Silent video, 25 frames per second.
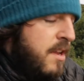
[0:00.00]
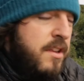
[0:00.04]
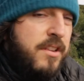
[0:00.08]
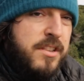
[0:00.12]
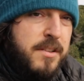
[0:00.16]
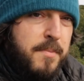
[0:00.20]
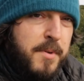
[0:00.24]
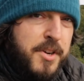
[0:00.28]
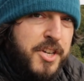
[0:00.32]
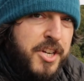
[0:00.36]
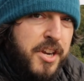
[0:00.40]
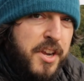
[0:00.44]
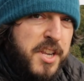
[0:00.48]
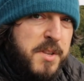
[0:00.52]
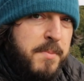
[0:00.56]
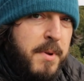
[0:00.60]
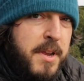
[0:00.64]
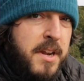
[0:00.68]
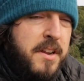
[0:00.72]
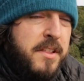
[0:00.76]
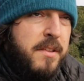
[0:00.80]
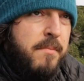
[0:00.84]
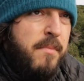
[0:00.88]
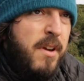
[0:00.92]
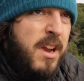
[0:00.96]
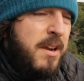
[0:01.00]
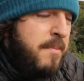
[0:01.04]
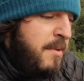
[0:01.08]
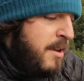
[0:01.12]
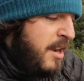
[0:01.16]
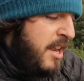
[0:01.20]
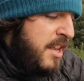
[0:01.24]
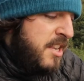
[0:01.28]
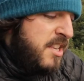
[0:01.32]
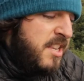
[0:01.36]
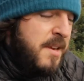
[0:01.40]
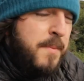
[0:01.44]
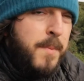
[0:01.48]
So my shutter speed at the
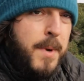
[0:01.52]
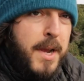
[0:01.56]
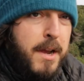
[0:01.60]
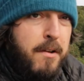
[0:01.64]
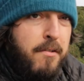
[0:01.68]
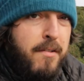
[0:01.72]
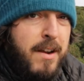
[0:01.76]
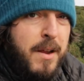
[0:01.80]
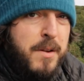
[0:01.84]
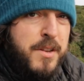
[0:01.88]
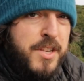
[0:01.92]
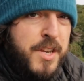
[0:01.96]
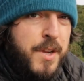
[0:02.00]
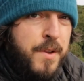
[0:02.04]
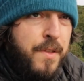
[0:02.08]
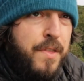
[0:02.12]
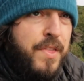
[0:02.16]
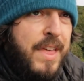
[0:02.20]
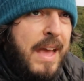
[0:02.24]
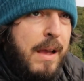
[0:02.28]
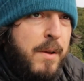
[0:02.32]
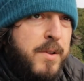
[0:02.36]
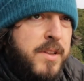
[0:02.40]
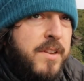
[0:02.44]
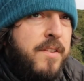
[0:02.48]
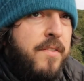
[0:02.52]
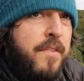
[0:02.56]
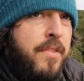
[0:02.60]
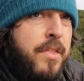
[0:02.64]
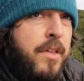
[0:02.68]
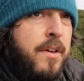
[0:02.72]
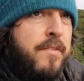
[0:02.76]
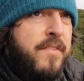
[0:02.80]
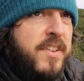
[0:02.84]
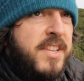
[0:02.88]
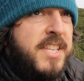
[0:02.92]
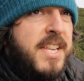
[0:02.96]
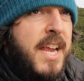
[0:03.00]
moment is somewhere around 2000th
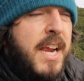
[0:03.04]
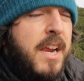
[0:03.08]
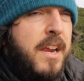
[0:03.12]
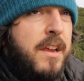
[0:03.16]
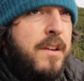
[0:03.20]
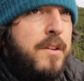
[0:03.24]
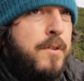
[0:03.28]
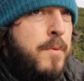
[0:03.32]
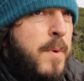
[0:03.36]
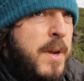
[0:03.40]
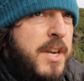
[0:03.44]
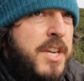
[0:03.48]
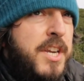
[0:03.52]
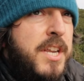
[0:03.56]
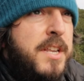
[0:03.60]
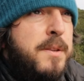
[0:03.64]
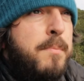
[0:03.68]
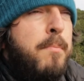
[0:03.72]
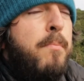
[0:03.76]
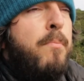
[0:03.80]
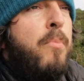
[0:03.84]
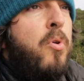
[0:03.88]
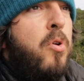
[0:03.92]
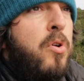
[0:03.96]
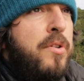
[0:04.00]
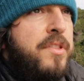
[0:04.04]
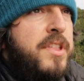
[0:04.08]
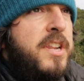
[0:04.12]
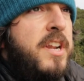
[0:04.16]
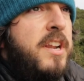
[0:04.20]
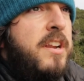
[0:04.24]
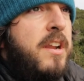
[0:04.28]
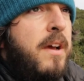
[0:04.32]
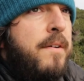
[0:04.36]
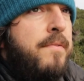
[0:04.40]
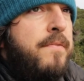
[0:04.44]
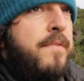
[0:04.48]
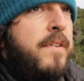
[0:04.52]
of a second, which is more than
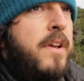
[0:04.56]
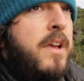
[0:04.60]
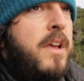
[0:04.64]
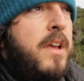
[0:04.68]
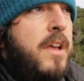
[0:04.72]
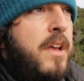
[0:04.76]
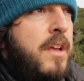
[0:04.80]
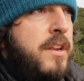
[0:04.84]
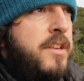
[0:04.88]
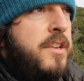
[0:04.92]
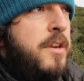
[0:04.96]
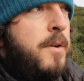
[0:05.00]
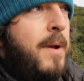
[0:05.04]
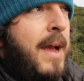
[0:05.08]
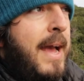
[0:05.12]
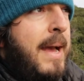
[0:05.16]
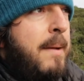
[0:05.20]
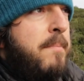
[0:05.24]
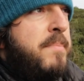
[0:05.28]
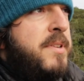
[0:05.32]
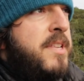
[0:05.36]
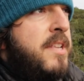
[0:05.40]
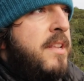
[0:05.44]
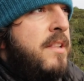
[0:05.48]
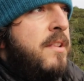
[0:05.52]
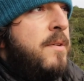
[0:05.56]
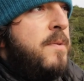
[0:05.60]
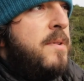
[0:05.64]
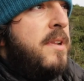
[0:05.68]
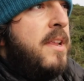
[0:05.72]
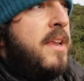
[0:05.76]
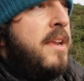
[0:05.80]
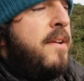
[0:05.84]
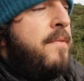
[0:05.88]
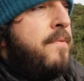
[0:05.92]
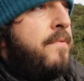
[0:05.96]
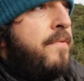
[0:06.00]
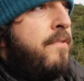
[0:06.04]
enough to
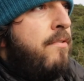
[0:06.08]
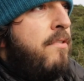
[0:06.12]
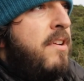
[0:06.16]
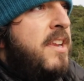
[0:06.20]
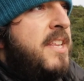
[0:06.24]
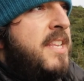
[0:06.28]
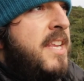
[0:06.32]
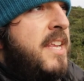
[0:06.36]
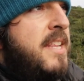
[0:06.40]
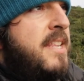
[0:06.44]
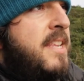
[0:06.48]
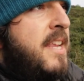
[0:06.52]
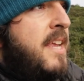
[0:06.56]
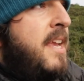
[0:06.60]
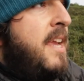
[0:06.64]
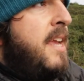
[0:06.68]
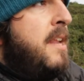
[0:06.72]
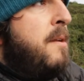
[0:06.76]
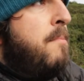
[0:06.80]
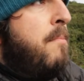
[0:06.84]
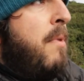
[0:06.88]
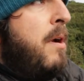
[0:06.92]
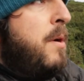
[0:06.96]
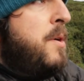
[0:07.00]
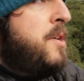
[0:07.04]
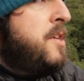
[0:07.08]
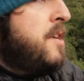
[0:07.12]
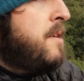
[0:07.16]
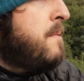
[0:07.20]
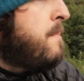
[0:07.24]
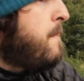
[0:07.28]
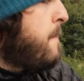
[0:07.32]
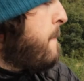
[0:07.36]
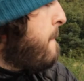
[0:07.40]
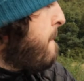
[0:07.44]
absolutely freeze it in motion